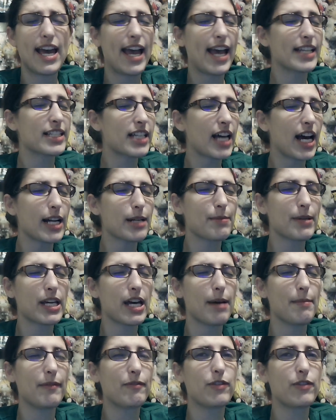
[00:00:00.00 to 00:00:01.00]
has got to be
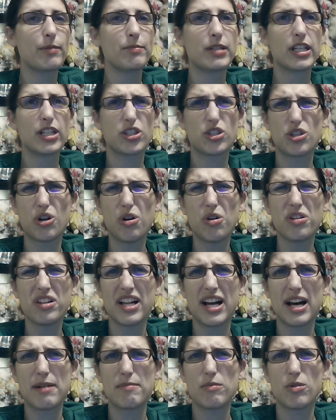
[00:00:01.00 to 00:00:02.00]
coming from the
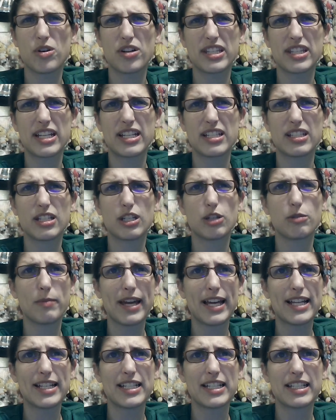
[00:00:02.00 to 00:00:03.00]
Adolla more than
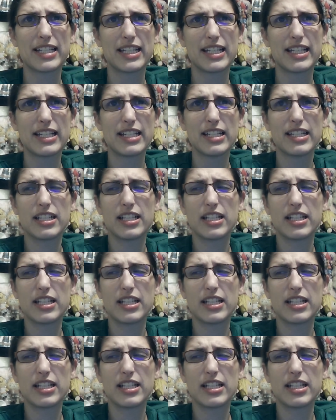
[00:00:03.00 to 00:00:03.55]
humanity.